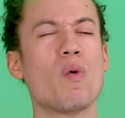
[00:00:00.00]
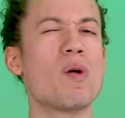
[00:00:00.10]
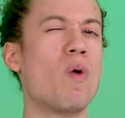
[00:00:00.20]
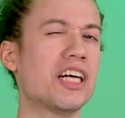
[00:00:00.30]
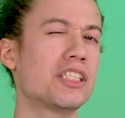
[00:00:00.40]
we
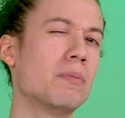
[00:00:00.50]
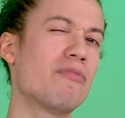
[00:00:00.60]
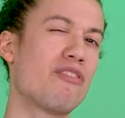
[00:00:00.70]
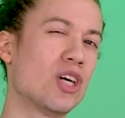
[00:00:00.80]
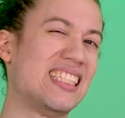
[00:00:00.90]
watch them
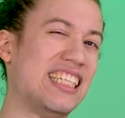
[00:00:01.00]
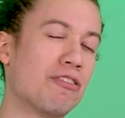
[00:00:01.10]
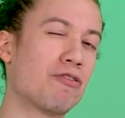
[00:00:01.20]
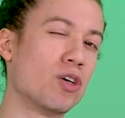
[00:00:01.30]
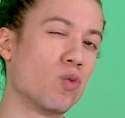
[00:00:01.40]
for
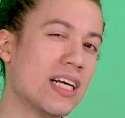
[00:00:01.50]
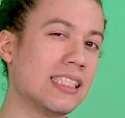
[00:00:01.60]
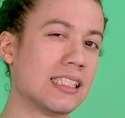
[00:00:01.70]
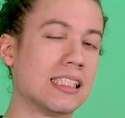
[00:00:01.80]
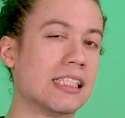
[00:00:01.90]
different
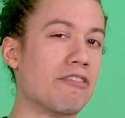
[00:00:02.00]
reasons